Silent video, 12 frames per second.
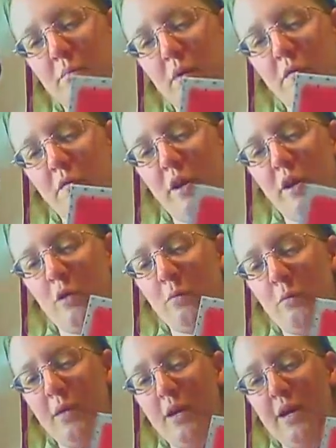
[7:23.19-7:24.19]

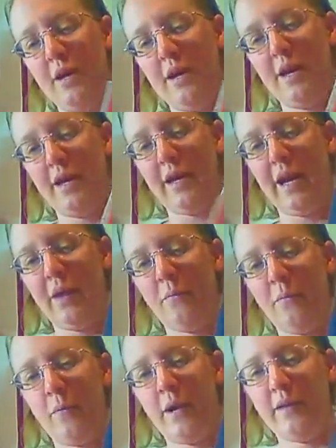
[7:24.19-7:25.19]
perfume. I can't
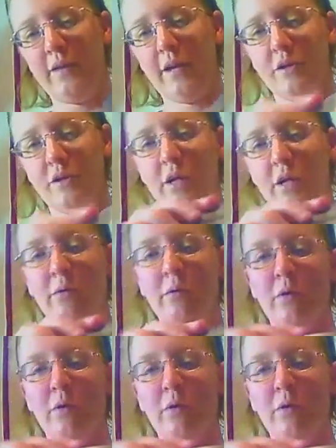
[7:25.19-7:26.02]
wait to actually get her,